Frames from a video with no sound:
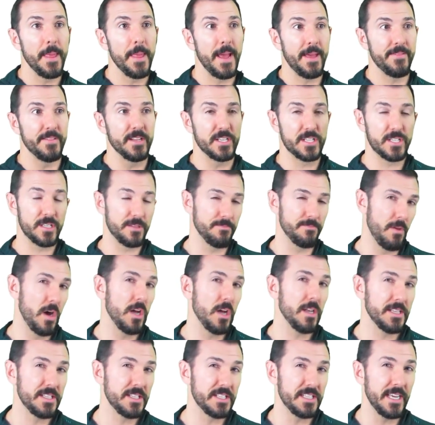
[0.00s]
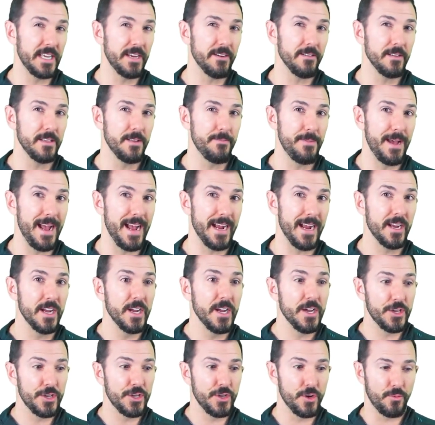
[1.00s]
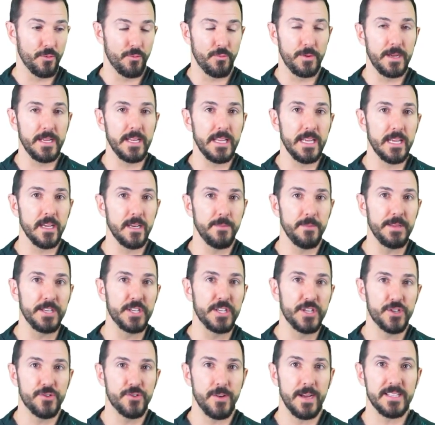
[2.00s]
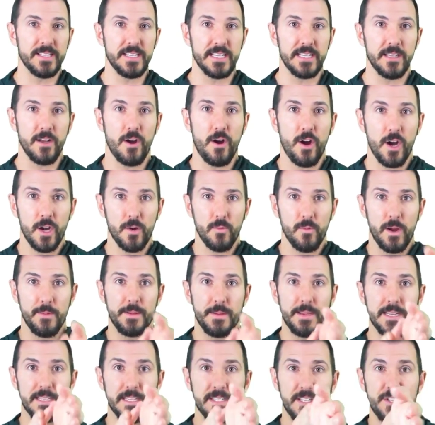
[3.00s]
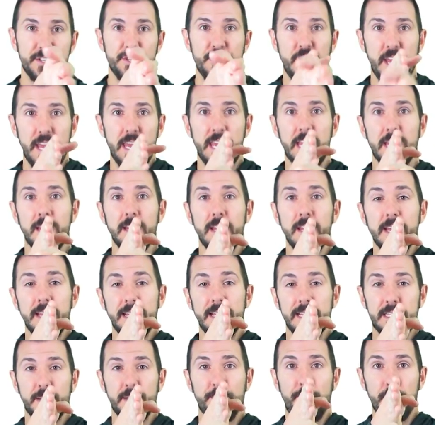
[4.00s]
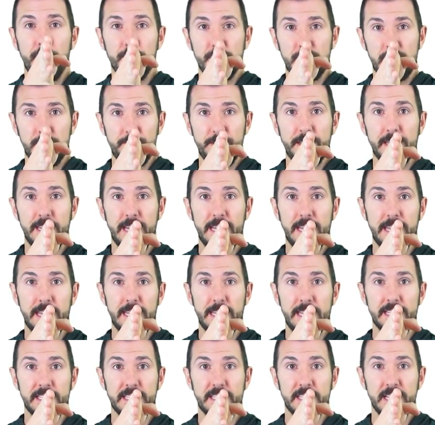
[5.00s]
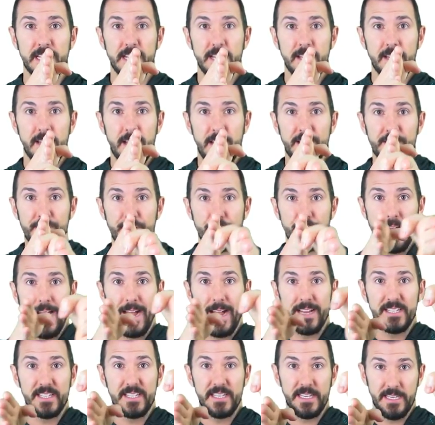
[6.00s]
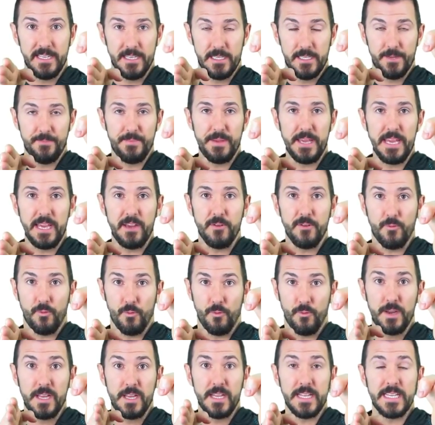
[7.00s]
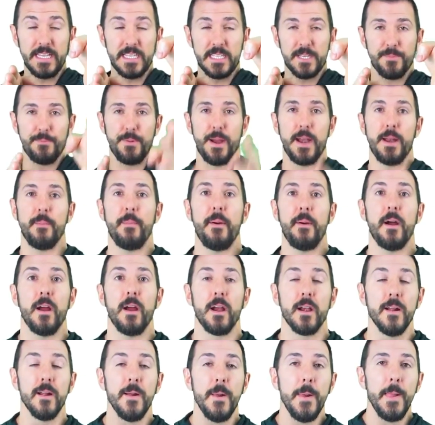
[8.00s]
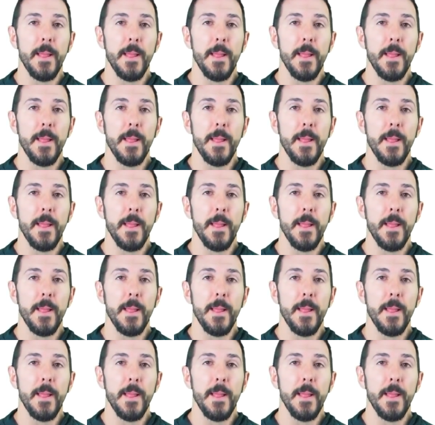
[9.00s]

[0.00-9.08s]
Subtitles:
and the smallest gear in the back, you're really going to be stressing the hardware because the chain is supposed to be like this and you're asking it to be really spread apart.